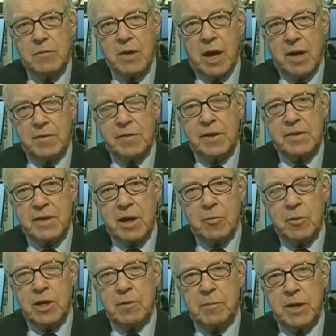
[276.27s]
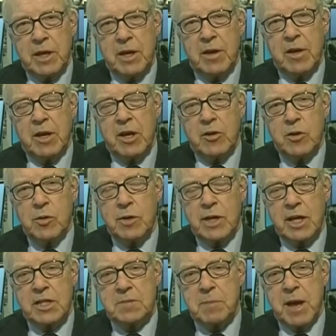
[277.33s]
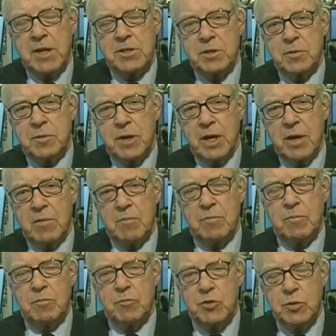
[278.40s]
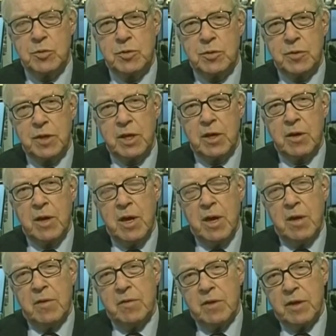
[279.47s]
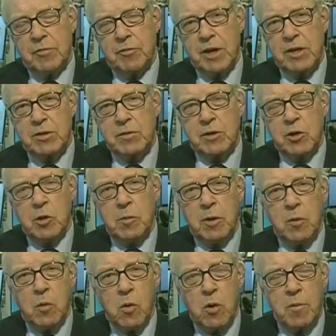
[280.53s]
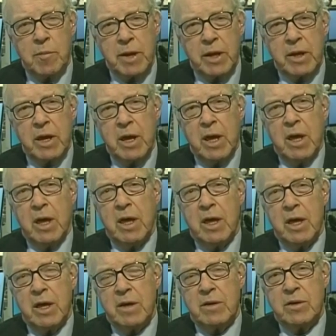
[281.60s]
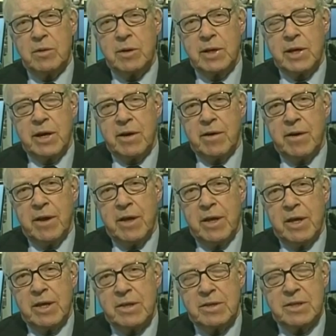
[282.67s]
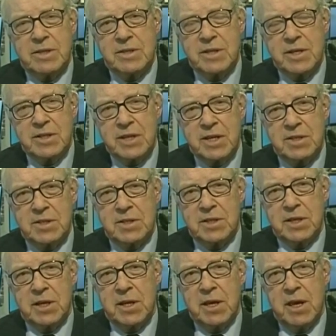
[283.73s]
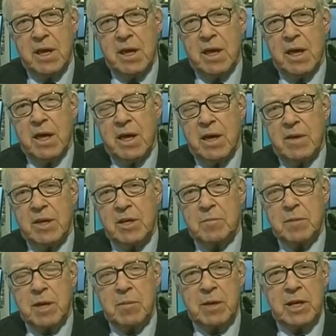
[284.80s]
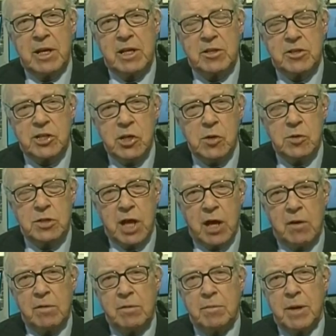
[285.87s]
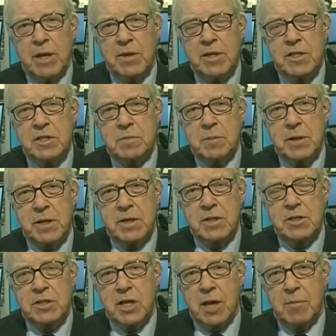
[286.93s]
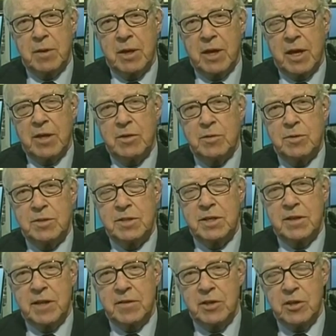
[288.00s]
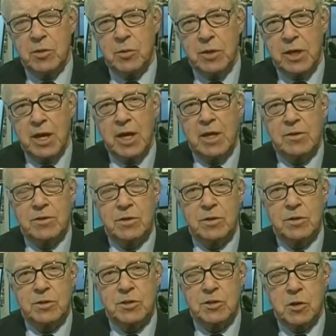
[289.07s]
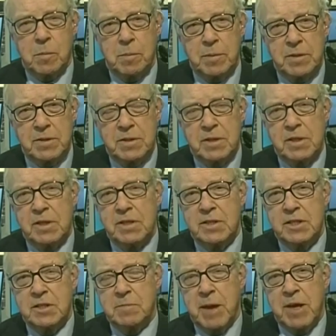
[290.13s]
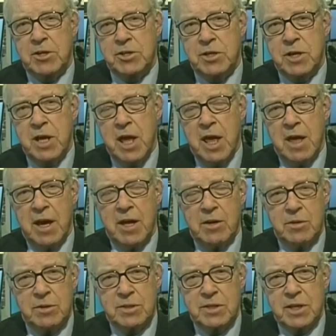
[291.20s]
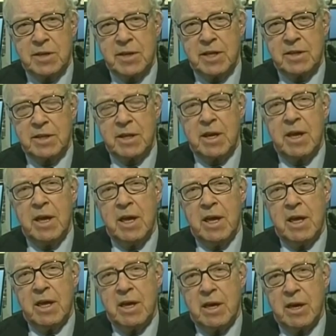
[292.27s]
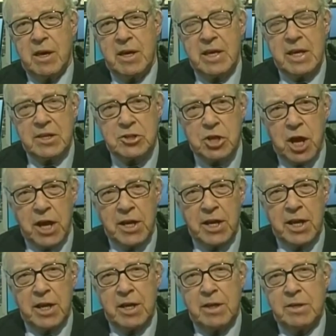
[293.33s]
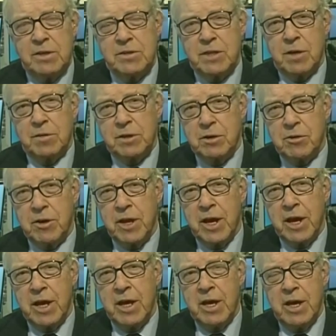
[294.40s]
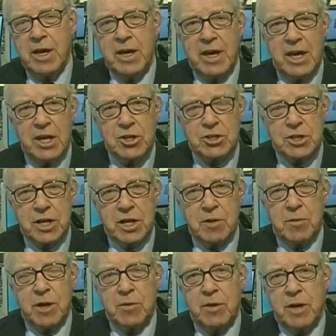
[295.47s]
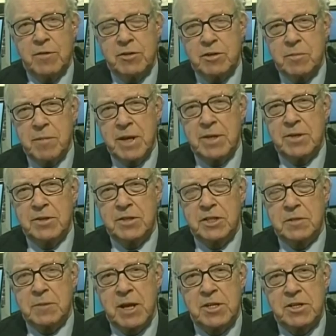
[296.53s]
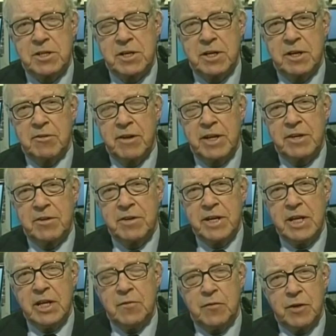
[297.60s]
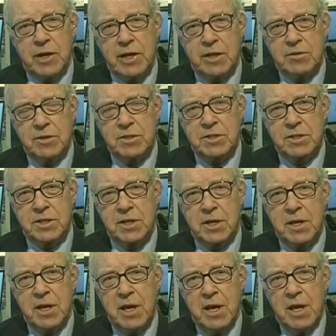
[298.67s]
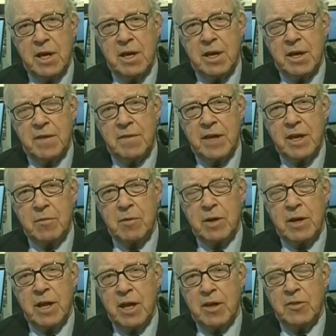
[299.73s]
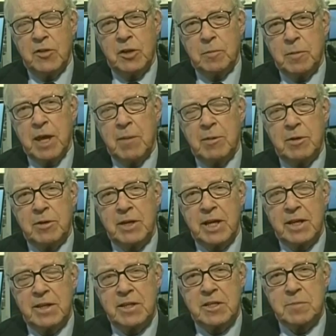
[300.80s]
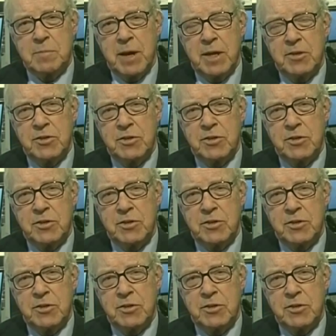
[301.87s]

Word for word: Yeah, I think there will be a, a nuclear expansion. We, uh, due to the the threat of global warming, uh, nuclear is, is a necessity. Uh, it may be a little slowed down by this, but it is coming. I don't see that the UK is going to stop its, its expansion. I don't see that the, uh, China, South Korea, Asia, where you have a tremendous expansion and a greater need for electricity, uh, they will not be able to get this by